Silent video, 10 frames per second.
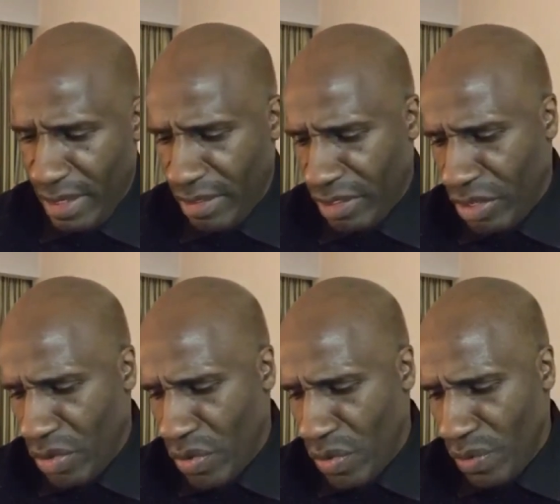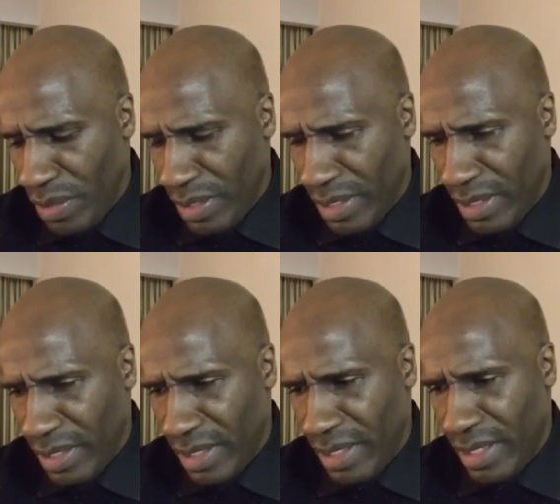This dude
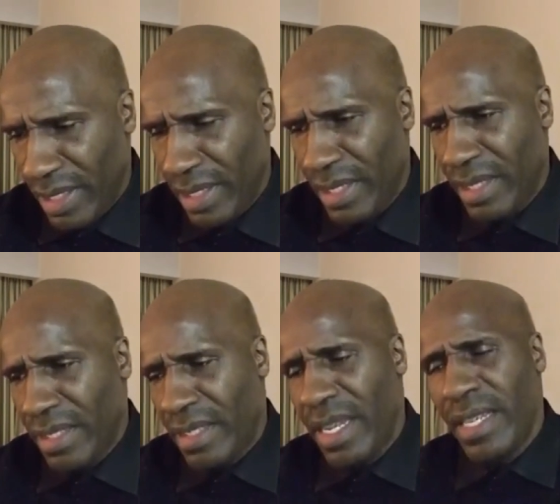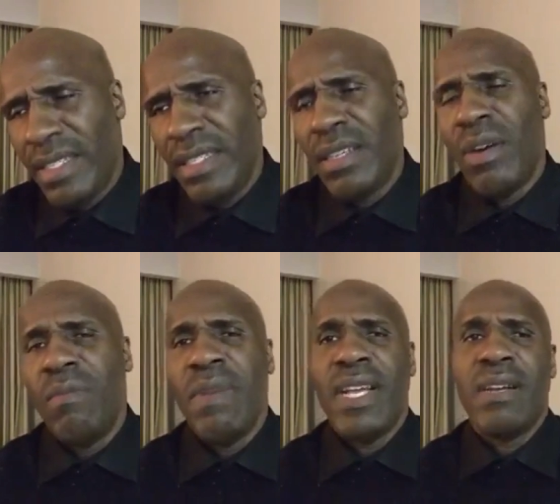says he's
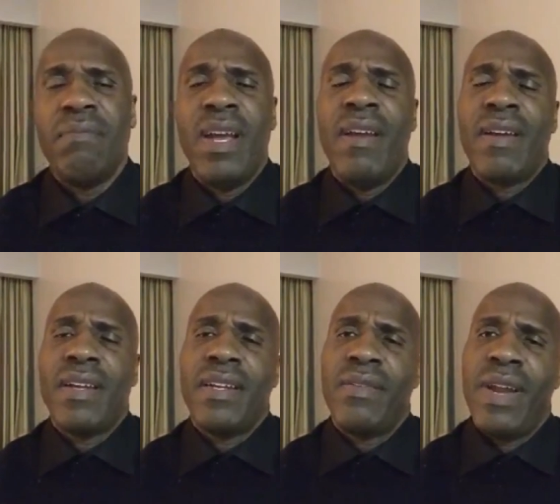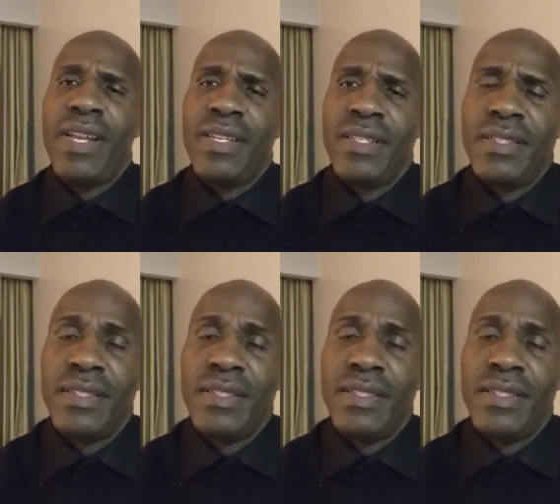gonna make America great.